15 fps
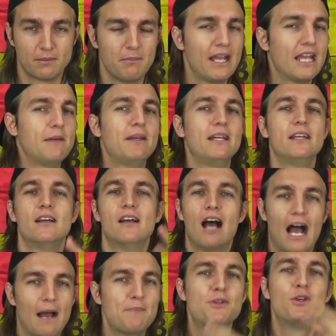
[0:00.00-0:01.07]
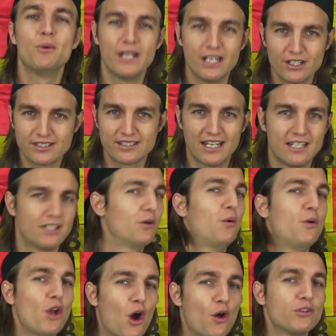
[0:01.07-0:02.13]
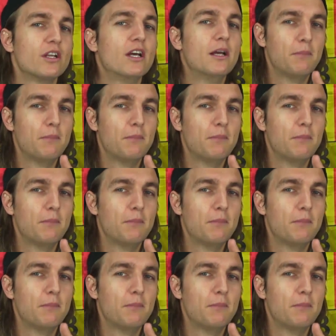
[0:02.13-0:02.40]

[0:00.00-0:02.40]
Maybe I'm too innocent, who knows,